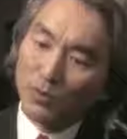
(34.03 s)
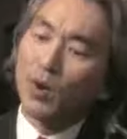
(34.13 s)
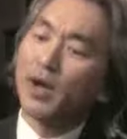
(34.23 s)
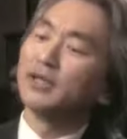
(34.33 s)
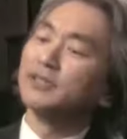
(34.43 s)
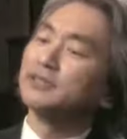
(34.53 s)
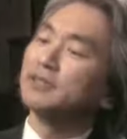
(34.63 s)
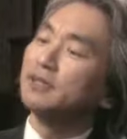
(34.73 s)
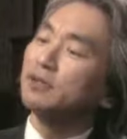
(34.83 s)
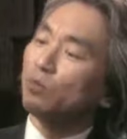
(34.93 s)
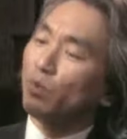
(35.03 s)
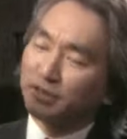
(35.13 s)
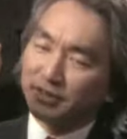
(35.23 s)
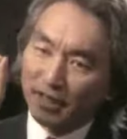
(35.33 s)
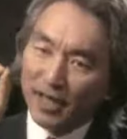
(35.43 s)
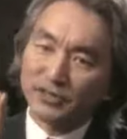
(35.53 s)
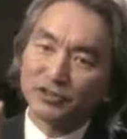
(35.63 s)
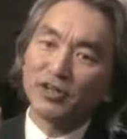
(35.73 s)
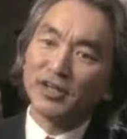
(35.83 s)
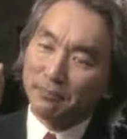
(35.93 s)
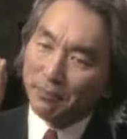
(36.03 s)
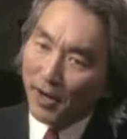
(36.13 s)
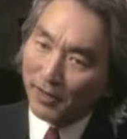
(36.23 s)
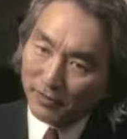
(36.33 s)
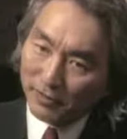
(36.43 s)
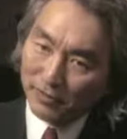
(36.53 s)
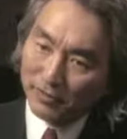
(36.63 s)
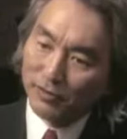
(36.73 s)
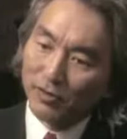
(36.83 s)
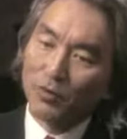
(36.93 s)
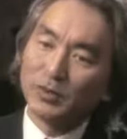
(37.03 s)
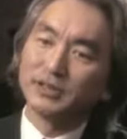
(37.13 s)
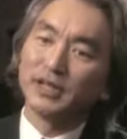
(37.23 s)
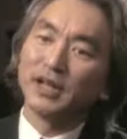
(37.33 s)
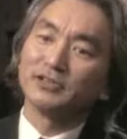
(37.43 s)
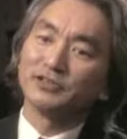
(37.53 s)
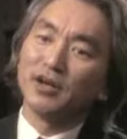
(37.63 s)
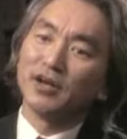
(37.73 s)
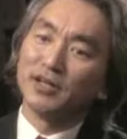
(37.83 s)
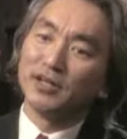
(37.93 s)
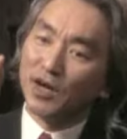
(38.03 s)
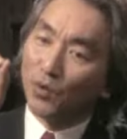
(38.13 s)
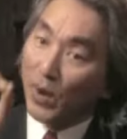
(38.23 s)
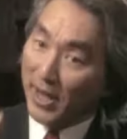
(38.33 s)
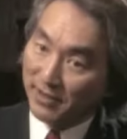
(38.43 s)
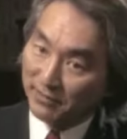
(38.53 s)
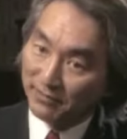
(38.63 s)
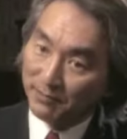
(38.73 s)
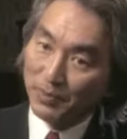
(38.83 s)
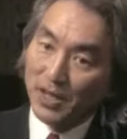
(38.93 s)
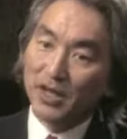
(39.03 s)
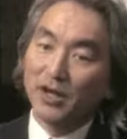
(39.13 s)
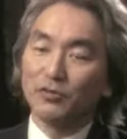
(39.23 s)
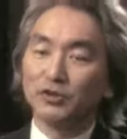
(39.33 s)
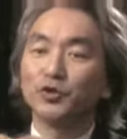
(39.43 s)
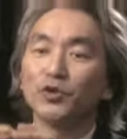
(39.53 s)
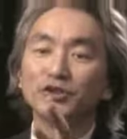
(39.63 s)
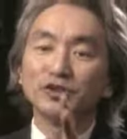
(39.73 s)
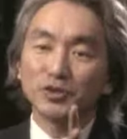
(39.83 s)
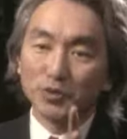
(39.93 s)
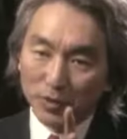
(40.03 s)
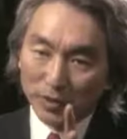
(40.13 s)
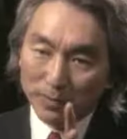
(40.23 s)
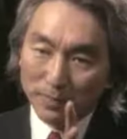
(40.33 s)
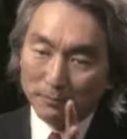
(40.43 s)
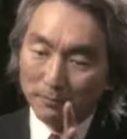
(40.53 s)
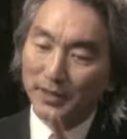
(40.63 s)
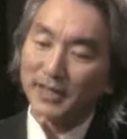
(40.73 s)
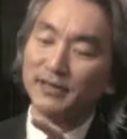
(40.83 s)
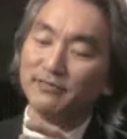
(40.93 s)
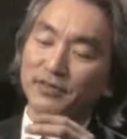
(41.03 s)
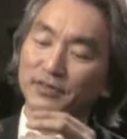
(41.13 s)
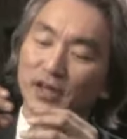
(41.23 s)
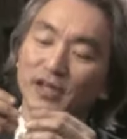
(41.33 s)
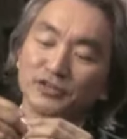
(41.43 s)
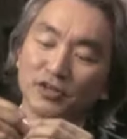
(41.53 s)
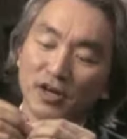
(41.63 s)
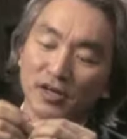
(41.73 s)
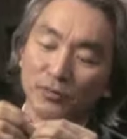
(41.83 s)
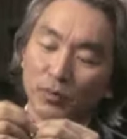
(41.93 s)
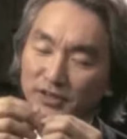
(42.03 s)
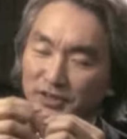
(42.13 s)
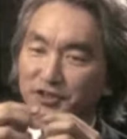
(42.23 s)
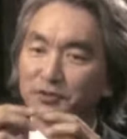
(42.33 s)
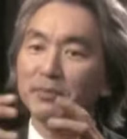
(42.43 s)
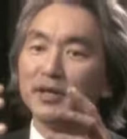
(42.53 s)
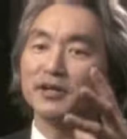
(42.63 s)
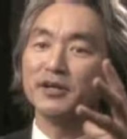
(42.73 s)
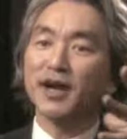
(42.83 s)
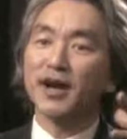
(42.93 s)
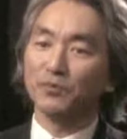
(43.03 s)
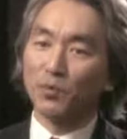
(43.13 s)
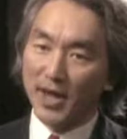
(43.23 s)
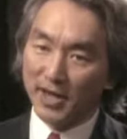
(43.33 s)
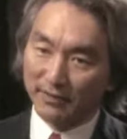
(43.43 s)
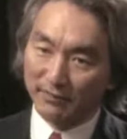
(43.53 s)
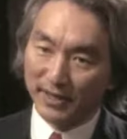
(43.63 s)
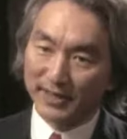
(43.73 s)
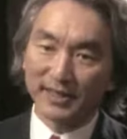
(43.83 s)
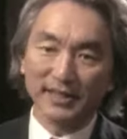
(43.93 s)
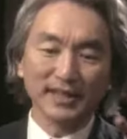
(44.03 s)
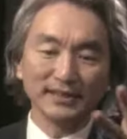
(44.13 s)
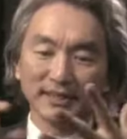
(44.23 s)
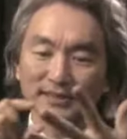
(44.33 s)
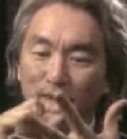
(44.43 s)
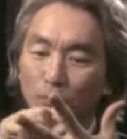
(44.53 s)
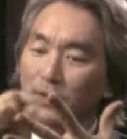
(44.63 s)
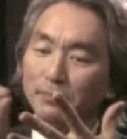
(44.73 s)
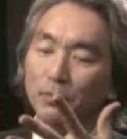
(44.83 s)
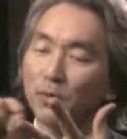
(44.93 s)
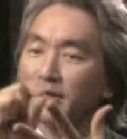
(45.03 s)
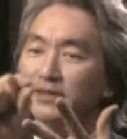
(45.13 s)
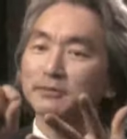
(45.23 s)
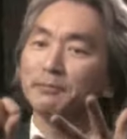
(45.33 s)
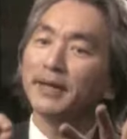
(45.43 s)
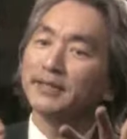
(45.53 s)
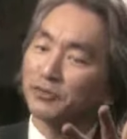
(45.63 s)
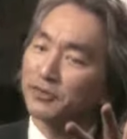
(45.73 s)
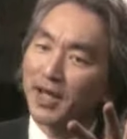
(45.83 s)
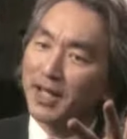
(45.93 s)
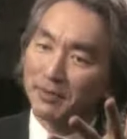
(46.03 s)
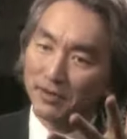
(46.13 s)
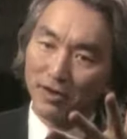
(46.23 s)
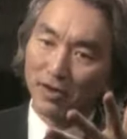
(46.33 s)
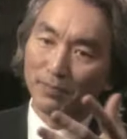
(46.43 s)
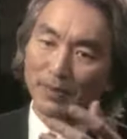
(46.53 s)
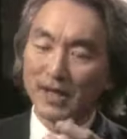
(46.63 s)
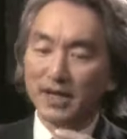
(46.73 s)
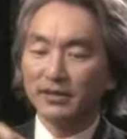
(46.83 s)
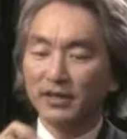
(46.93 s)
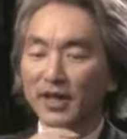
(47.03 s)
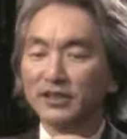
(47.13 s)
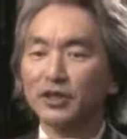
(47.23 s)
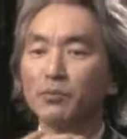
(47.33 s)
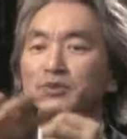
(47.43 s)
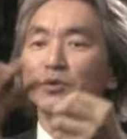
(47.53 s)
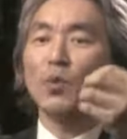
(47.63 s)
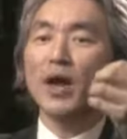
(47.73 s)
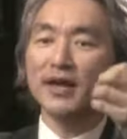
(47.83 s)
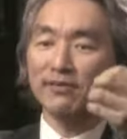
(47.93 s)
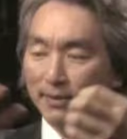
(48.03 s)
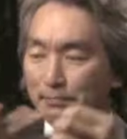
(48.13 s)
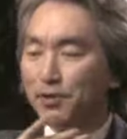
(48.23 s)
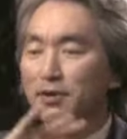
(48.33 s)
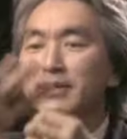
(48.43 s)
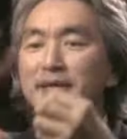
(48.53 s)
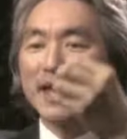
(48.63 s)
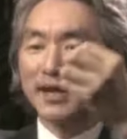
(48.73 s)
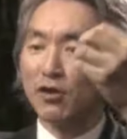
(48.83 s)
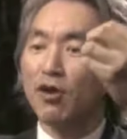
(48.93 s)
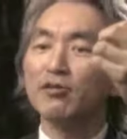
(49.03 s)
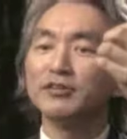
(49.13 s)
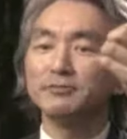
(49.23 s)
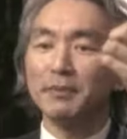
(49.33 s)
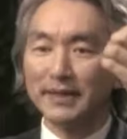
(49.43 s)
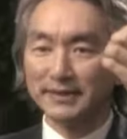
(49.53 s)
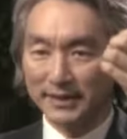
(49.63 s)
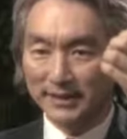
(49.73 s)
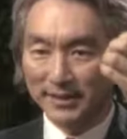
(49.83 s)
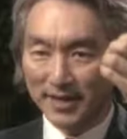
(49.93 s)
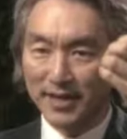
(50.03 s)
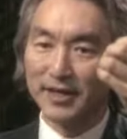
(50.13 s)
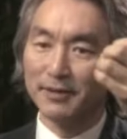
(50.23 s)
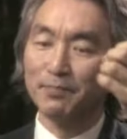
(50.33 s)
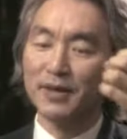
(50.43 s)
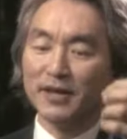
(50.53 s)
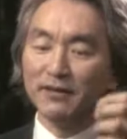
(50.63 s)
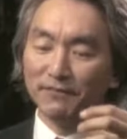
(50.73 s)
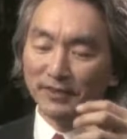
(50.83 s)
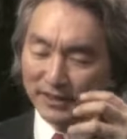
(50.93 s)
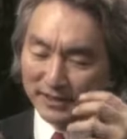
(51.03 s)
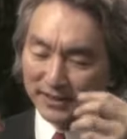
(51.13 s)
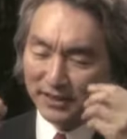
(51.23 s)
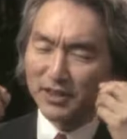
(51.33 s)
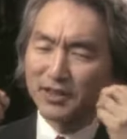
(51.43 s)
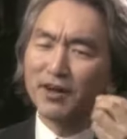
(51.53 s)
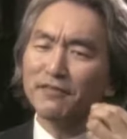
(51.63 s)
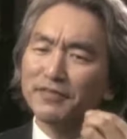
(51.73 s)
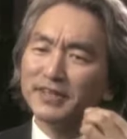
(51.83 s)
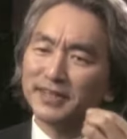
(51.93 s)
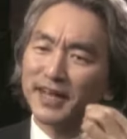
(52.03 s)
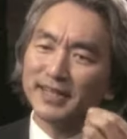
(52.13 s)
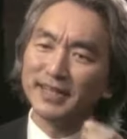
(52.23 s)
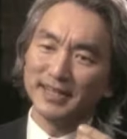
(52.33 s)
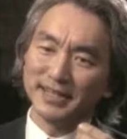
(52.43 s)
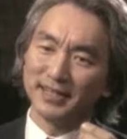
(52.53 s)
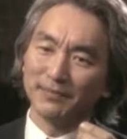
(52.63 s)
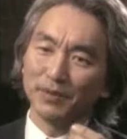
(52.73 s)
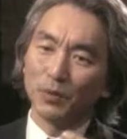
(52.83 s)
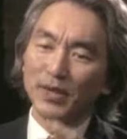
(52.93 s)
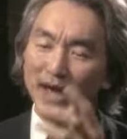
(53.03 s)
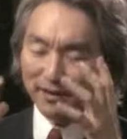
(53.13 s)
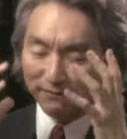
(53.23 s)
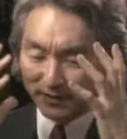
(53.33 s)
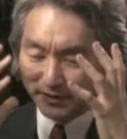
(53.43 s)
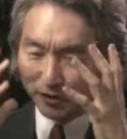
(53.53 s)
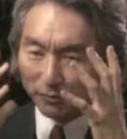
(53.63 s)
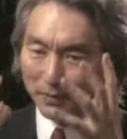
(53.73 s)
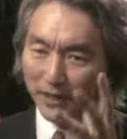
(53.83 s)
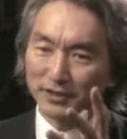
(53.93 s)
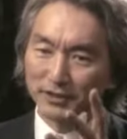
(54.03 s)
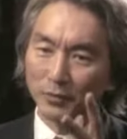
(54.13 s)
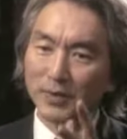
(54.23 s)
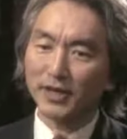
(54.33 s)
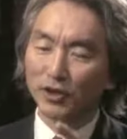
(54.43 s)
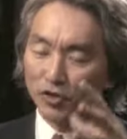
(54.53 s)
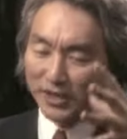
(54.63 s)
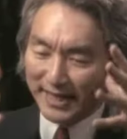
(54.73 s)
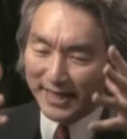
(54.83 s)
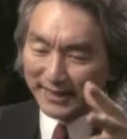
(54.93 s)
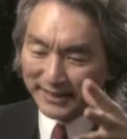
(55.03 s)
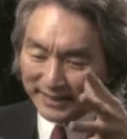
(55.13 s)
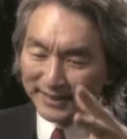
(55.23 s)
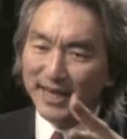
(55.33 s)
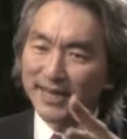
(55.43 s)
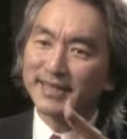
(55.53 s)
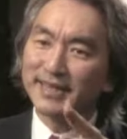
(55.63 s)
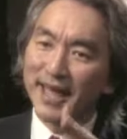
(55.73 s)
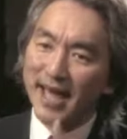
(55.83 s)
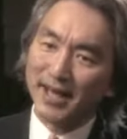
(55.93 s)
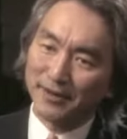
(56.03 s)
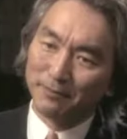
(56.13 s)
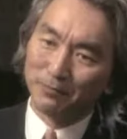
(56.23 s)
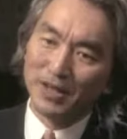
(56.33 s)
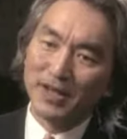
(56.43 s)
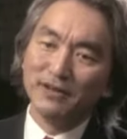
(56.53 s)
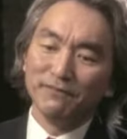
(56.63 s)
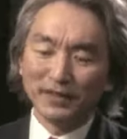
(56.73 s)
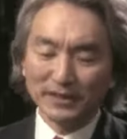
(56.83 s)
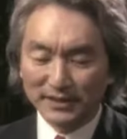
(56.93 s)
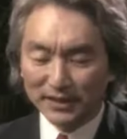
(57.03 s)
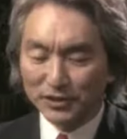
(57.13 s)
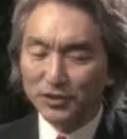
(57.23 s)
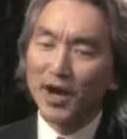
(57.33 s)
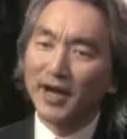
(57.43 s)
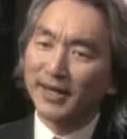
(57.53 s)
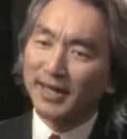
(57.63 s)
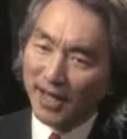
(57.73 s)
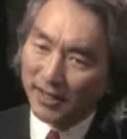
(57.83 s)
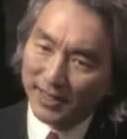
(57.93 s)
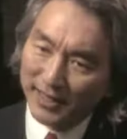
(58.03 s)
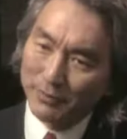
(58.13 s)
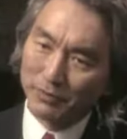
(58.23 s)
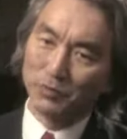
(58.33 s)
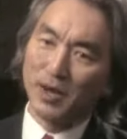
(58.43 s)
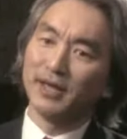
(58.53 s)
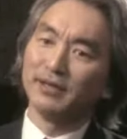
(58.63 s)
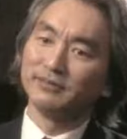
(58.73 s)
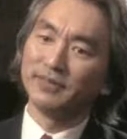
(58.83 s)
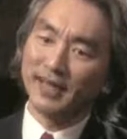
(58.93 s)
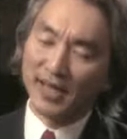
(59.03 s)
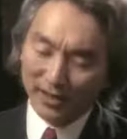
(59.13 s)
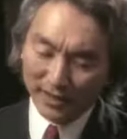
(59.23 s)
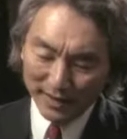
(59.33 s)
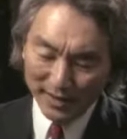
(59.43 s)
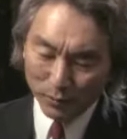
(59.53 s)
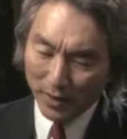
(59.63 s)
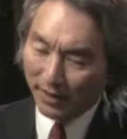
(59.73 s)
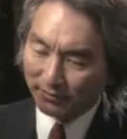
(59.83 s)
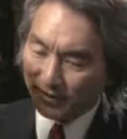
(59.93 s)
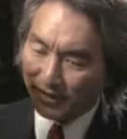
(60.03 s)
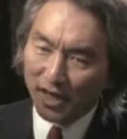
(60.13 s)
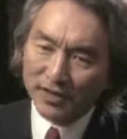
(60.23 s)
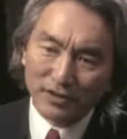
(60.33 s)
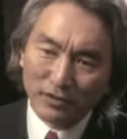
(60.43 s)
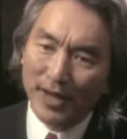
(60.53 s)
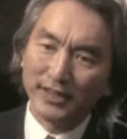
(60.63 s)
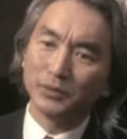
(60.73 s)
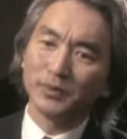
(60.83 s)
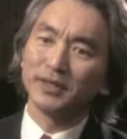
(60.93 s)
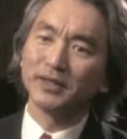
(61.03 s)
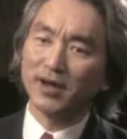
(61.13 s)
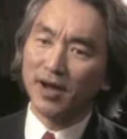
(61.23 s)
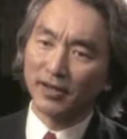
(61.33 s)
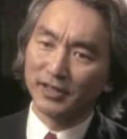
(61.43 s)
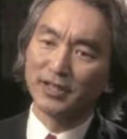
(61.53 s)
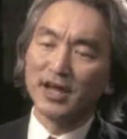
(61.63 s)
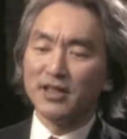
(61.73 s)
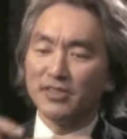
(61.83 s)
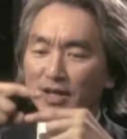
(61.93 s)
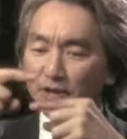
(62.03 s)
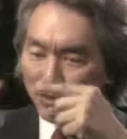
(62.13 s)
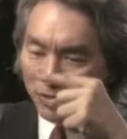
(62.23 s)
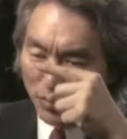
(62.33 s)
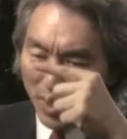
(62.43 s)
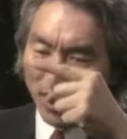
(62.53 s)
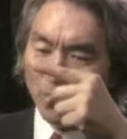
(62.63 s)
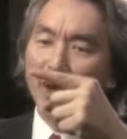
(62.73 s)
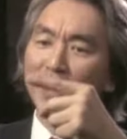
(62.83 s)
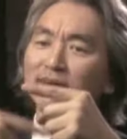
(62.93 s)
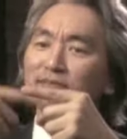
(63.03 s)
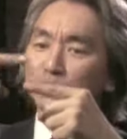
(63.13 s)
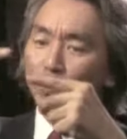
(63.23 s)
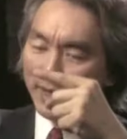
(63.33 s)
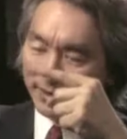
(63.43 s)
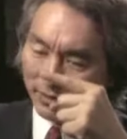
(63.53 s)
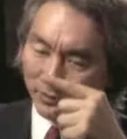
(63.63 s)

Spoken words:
was the electron a particle or was the electron a wave? The Schrödinger school believed that the electron was a smeared out wave. It didn't exist at one point in space or time at all. The electron was a wave that permeated all space and time. Physicists loved this idea. We had a physical picture. We could look inside the atom. Physicists knew how to calculate with waves. They calculated waves as an undergraduate in college. They knew how waves went